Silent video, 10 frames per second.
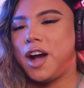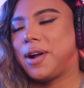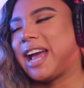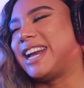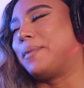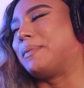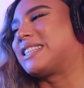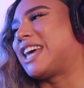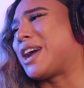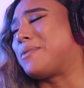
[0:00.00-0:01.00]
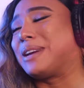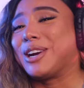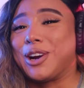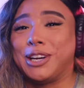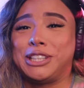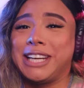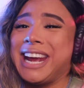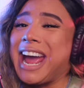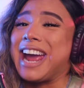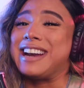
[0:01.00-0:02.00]
Okay, now Miss Laomi, girl, she
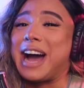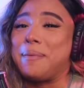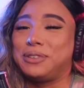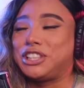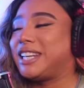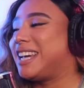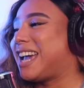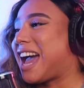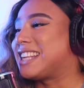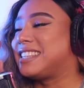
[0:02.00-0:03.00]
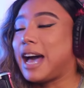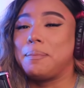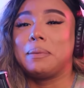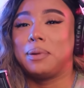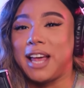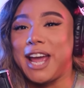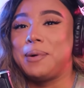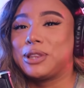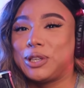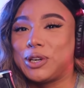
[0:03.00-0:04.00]
ain't up. She has not been playing
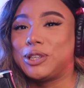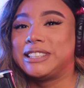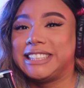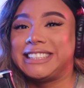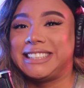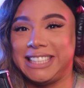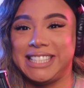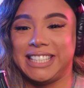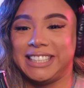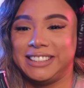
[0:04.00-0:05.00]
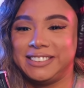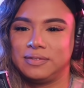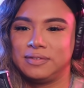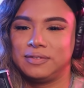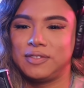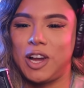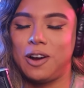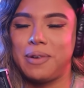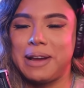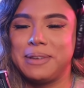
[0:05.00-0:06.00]
with the girls this season. All
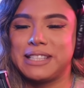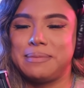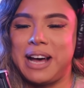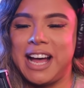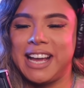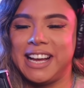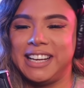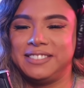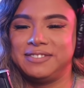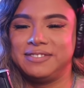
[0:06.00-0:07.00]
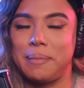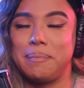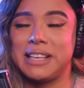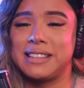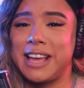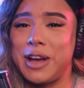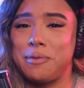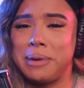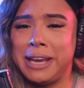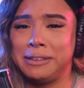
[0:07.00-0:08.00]
right, Miss Amaya. Miss
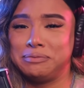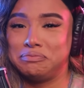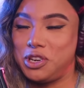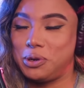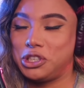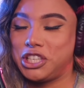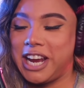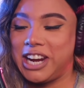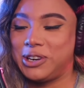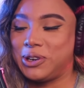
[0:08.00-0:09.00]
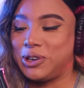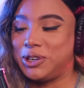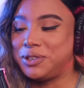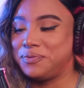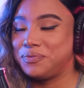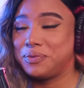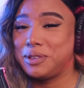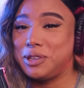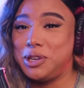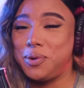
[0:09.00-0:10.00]
Laomi, no shade, girl.
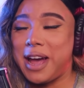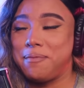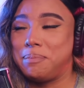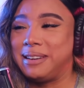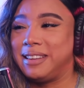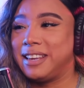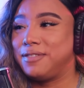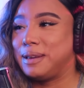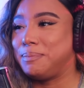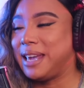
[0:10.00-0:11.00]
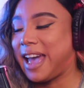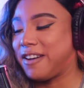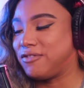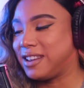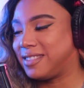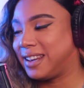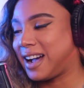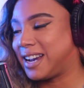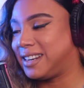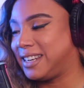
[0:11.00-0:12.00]
You have been giving me everything
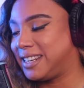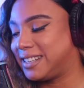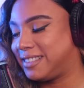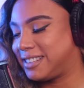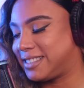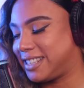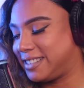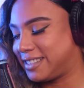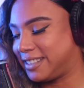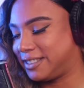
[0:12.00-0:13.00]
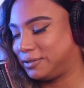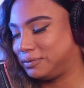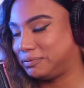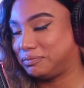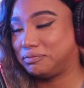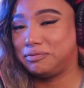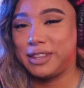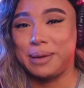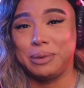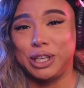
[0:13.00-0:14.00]
I needed this season.
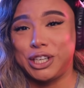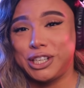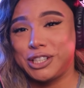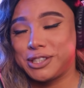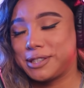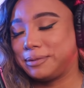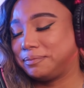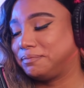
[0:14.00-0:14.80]
Them looks